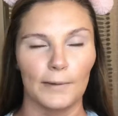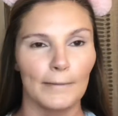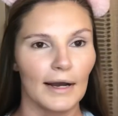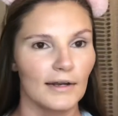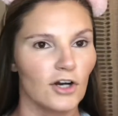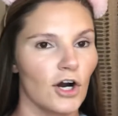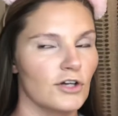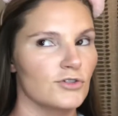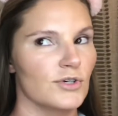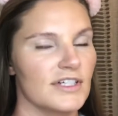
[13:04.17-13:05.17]
on my
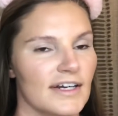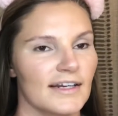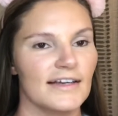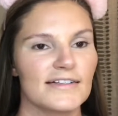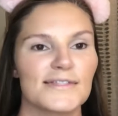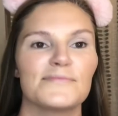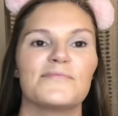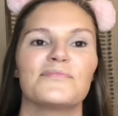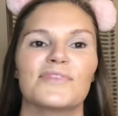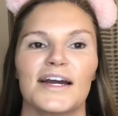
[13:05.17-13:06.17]
contour techniques.
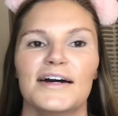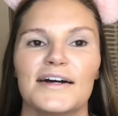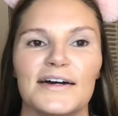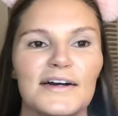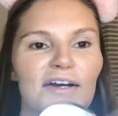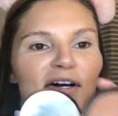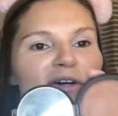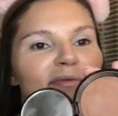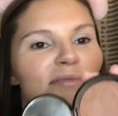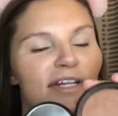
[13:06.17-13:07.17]

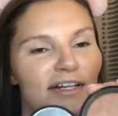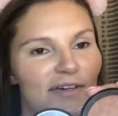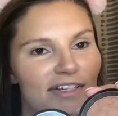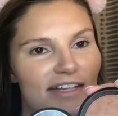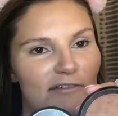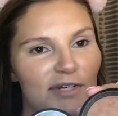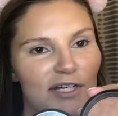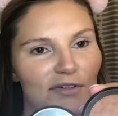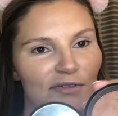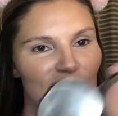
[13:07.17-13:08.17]
But anyways, I'm going to
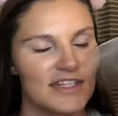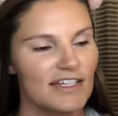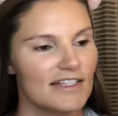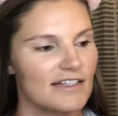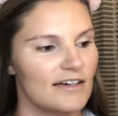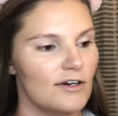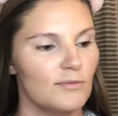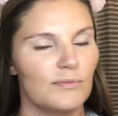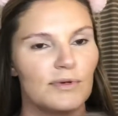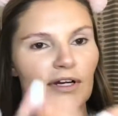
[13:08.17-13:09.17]
go in with this.
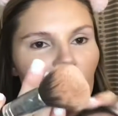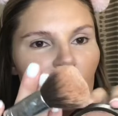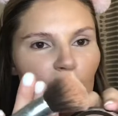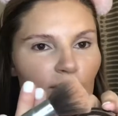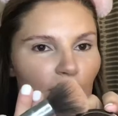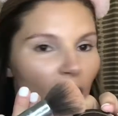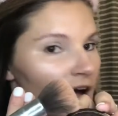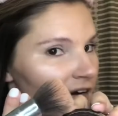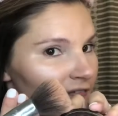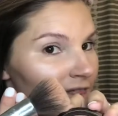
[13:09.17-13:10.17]
Oh,
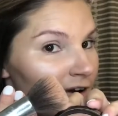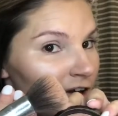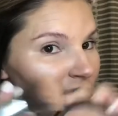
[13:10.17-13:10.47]
there